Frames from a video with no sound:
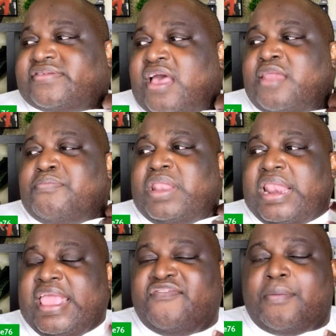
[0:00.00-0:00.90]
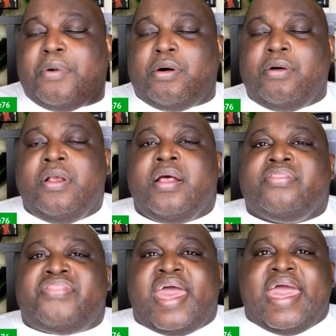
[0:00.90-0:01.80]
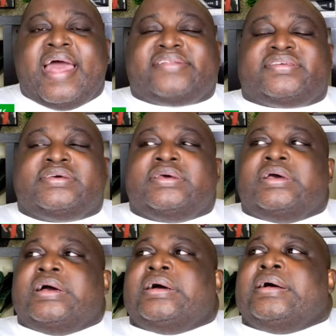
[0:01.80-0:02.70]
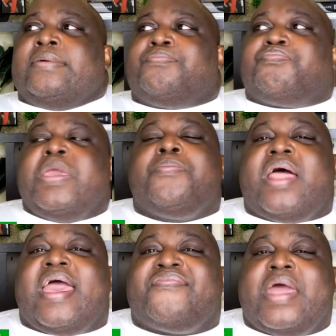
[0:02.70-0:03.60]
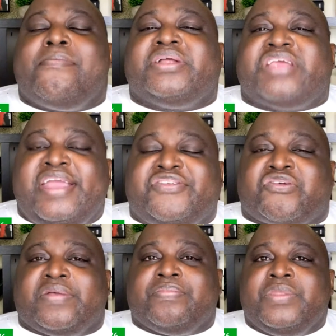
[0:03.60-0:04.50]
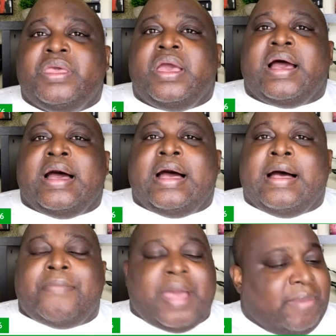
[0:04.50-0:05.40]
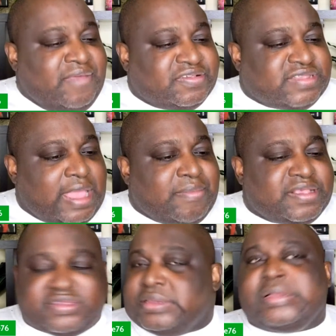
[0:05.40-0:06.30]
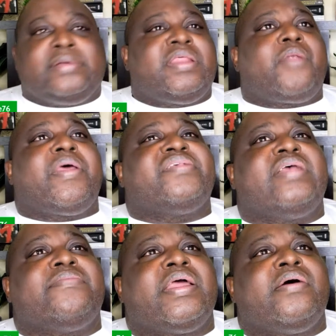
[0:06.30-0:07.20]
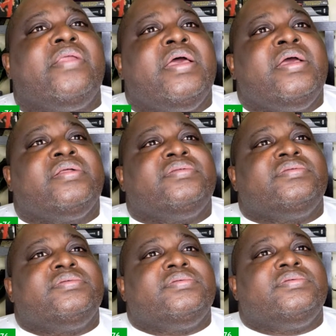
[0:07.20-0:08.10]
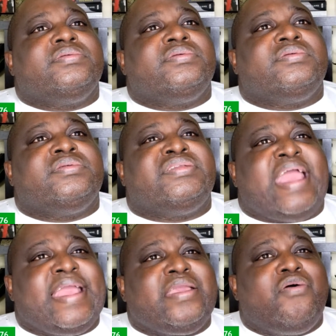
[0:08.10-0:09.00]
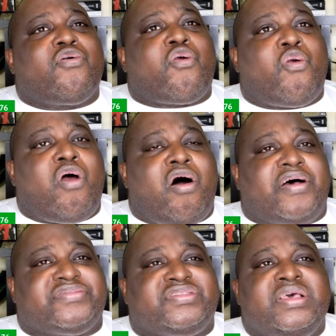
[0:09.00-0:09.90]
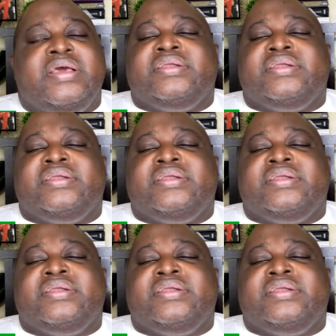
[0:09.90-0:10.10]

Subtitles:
unbelievable that people have that much hatred. I believe his name is, did I write his name down? Daniel Cross.